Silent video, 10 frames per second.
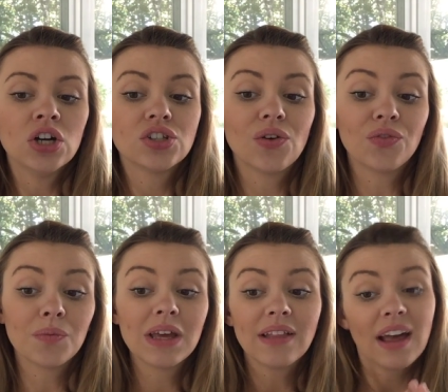So for
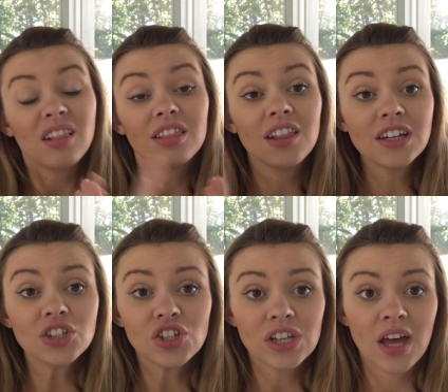me, like,
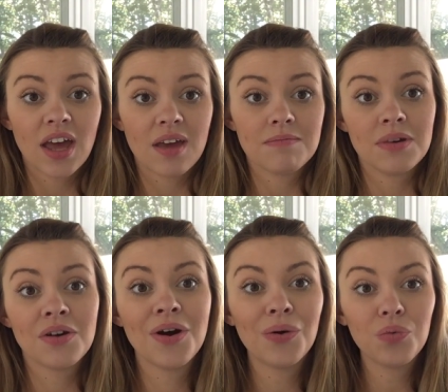lunchtime
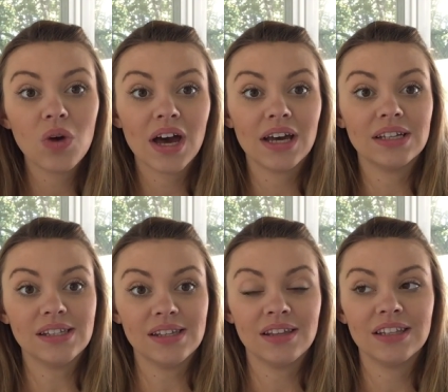
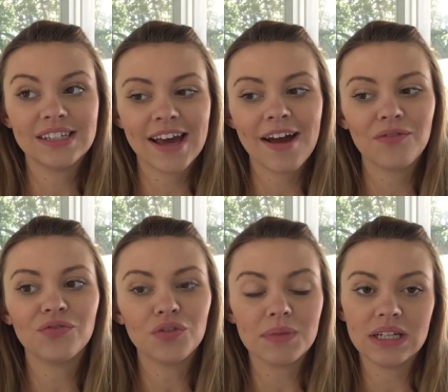was the time
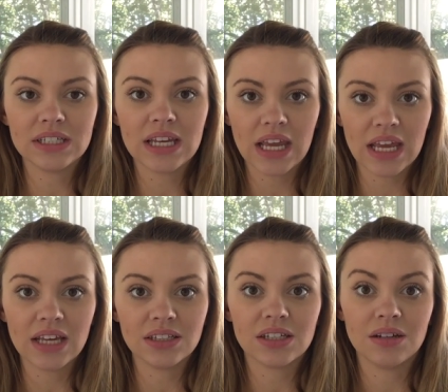for me to
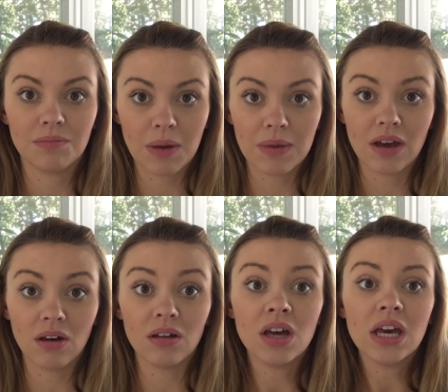eat my
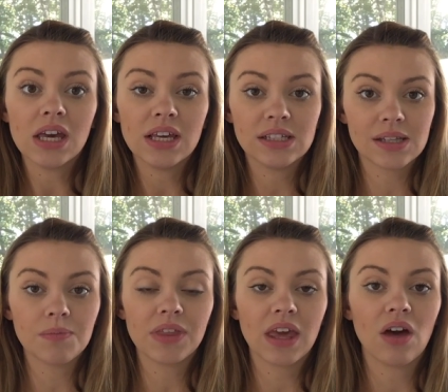meal, eat
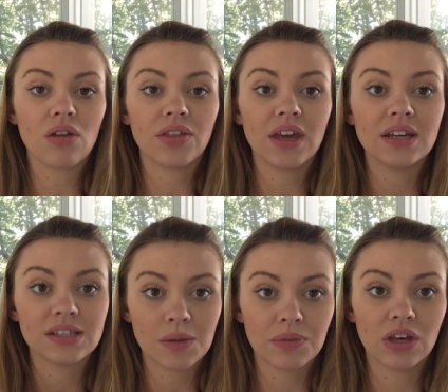something healthy and
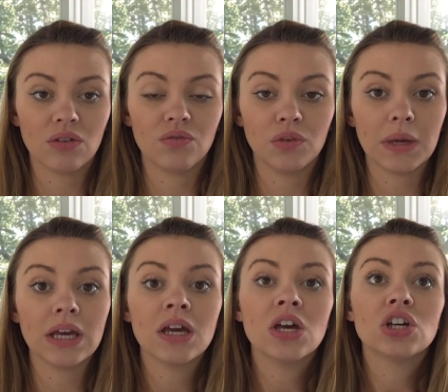something good for
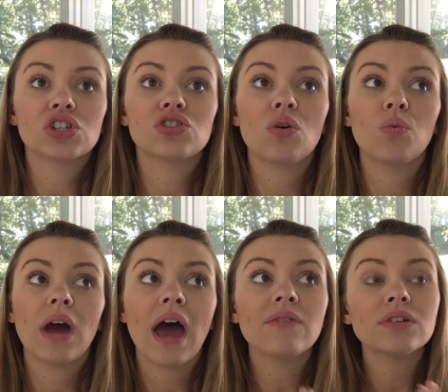me. So
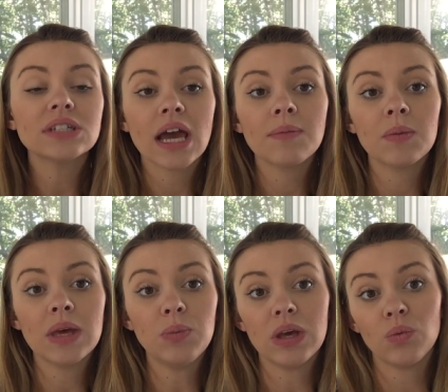whatever time it
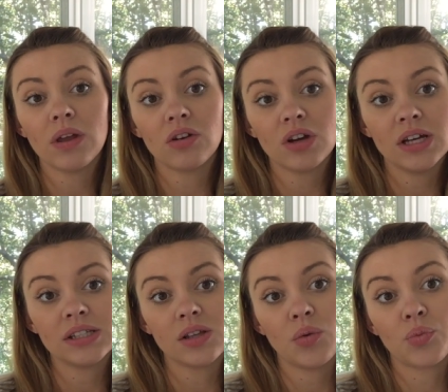may be, whether
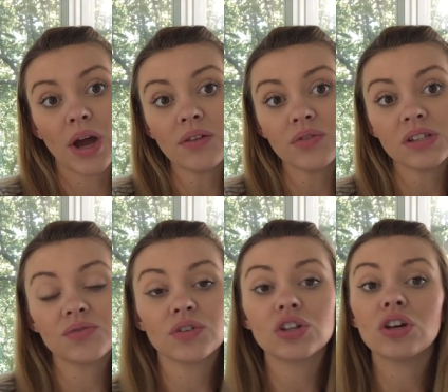it's
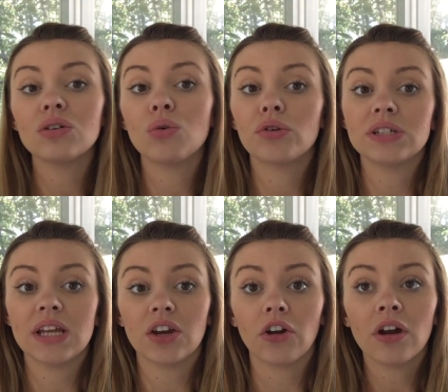breakfast for you or
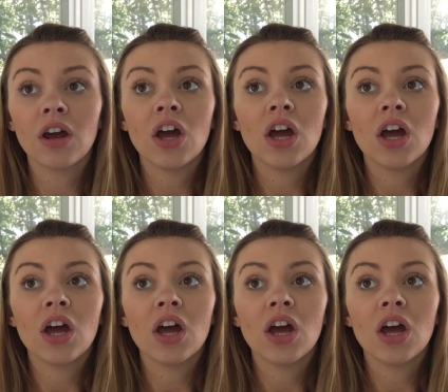dinner,